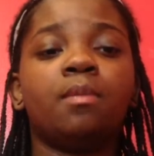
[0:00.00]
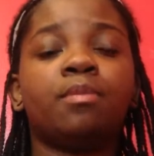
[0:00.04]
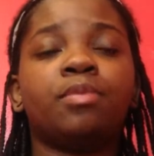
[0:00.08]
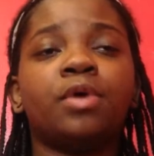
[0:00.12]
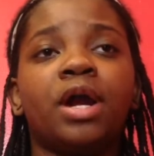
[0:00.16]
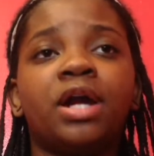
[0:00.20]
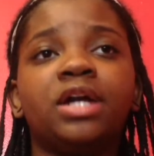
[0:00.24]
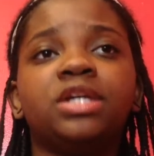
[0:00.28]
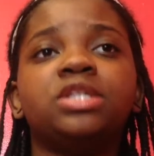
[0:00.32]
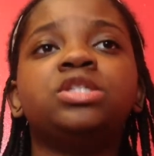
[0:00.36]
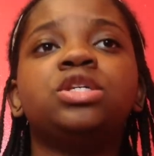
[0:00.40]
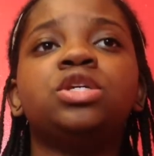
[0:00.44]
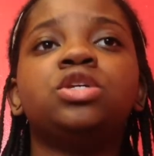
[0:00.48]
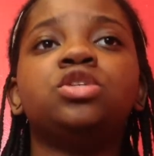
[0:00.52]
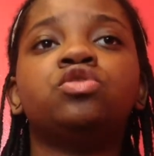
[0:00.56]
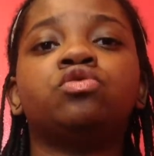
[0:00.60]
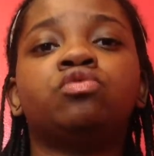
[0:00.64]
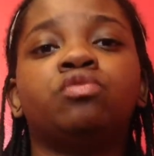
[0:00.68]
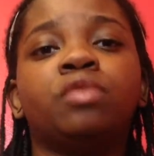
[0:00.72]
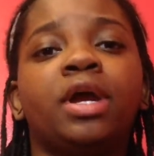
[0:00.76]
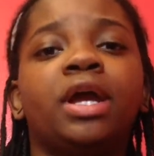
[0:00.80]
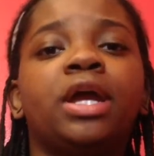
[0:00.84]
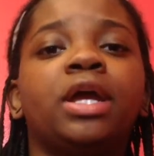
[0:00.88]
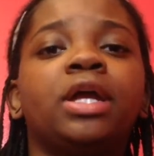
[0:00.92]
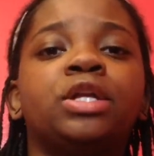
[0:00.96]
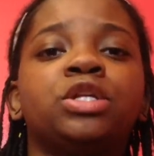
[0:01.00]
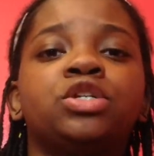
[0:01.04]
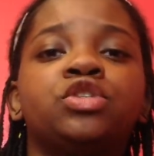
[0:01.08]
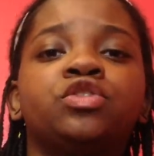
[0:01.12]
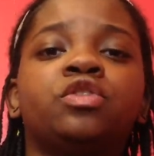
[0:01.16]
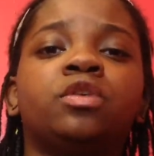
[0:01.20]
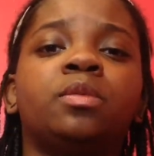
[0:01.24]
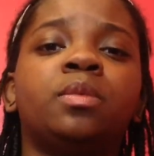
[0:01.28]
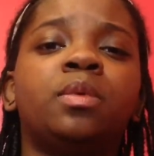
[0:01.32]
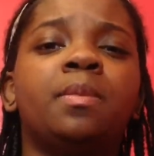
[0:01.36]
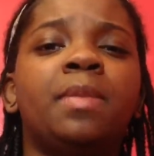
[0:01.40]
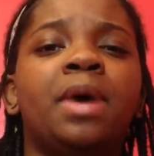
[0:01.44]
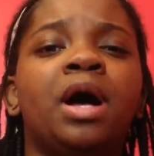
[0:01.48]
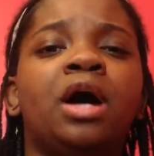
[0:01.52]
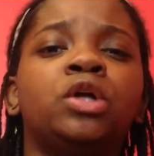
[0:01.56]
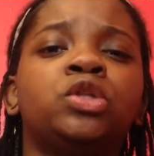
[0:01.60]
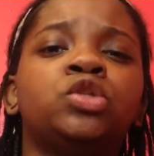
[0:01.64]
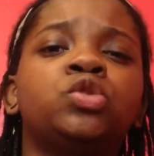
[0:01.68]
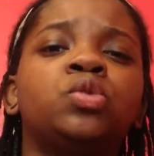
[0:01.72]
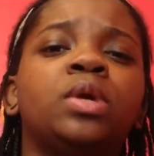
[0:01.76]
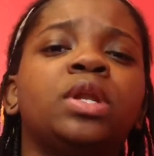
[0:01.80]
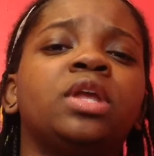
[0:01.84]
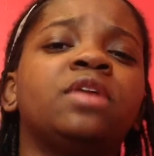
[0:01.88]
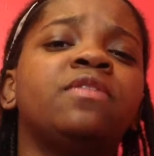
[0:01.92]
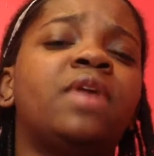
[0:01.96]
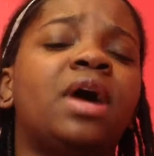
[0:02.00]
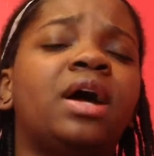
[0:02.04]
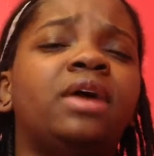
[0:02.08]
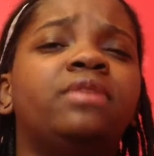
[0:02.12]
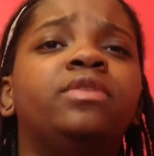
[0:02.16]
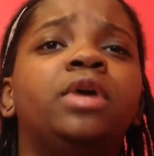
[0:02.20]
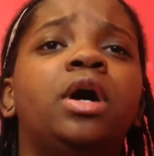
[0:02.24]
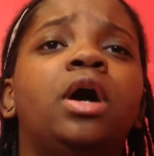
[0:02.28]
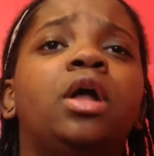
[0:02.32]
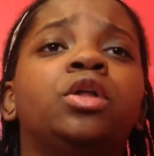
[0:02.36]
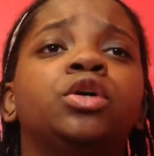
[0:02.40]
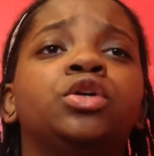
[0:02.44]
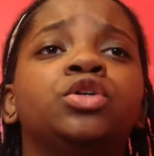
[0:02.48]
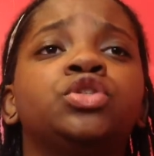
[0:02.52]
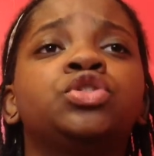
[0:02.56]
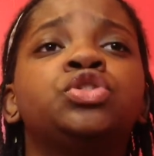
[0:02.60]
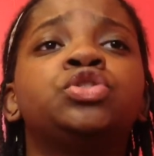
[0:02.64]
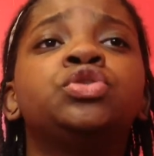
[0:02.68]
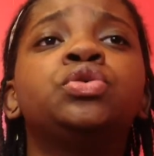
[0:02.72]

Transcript: Prices range from about $25